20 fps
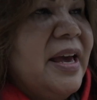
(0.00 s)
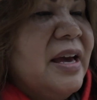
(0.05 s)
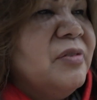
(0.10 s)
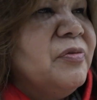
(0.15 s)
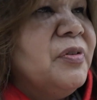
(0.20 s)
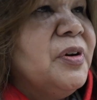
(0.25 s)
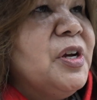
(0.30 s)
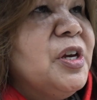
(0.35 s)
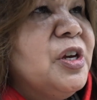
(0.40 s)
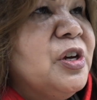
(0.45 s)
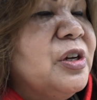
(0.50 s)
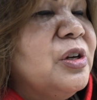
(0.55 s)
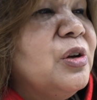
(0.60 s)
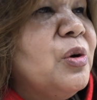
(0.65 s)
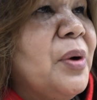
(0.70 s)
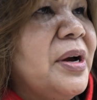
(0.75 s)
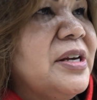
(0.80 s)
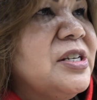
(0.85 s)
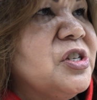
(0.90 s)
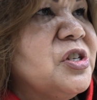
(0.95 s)
had very good
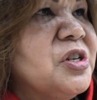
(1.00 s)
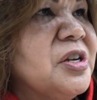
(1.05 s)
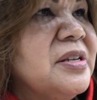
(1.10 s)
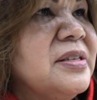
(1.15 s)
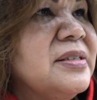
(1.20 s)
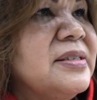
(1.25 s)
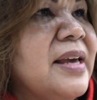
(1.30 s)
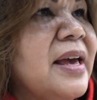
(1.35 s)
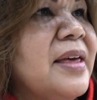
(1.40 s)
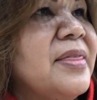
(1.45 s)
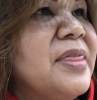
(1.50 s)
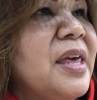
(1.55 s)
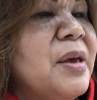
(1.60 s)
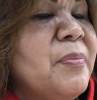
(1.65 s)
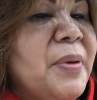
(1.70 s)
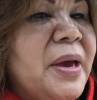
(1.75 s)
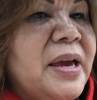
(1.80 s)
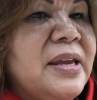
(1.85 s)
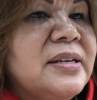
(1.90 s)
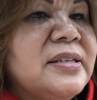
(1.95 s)
questions and they
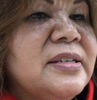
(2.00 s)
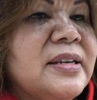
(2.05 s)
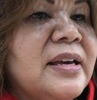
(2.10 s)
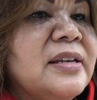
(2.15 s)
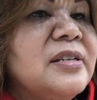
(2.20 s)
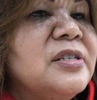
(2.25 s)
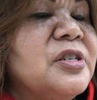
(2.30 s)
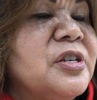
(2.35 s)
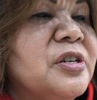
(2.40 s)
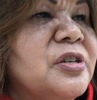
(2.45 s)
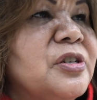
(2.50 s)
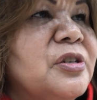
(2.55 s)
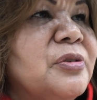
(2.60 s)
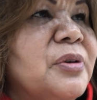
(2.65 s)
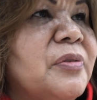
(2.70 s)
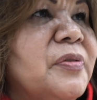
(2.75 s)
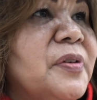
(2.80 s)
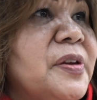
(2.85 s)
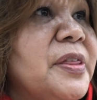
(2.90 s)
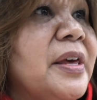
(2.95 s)
paid attention to
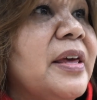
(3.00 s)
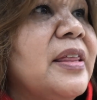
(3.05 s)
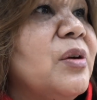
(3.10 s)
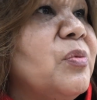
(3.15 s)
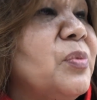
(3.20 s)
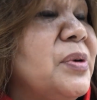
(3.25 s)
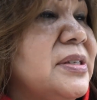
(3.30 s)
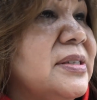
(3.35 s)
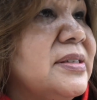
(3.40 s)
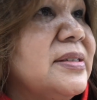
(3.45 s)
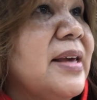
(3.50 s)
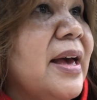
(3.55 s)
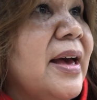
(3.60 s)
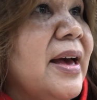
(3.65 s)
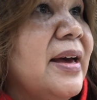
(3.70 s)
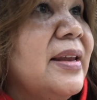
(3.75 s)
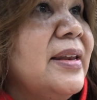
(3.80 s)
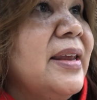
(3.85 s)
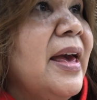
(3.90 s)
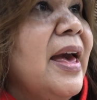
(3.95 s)
everything that we
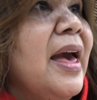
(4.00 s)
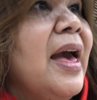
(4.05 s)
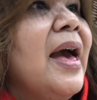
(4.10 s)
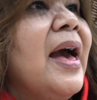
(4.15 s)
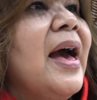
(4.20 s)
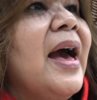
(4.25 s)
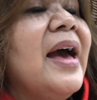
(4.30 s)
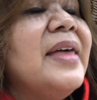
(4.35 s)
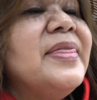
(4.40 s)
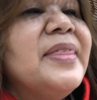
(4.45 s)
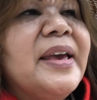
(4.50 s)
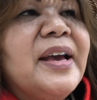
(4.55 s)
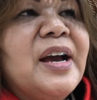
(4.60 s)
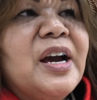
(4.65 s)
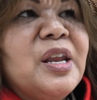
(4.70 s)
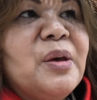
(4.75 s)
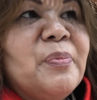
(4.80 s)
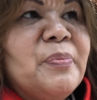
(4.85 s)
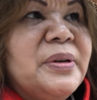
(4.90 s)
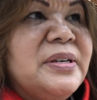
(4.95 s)
said and they
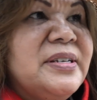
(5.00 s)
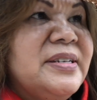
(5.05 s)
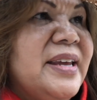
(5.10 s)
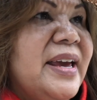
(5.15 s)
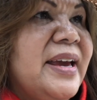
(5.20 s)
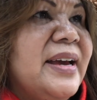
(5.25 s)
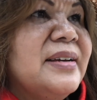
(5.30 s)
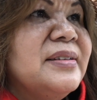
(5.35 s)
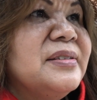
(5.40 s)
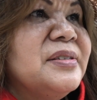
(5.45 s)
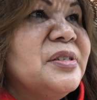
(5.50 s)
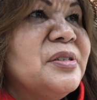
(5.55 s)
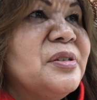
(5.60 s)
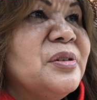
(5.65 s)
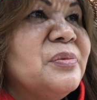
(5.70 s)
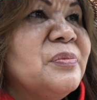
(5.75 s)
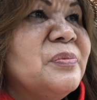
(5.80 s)
got up and danced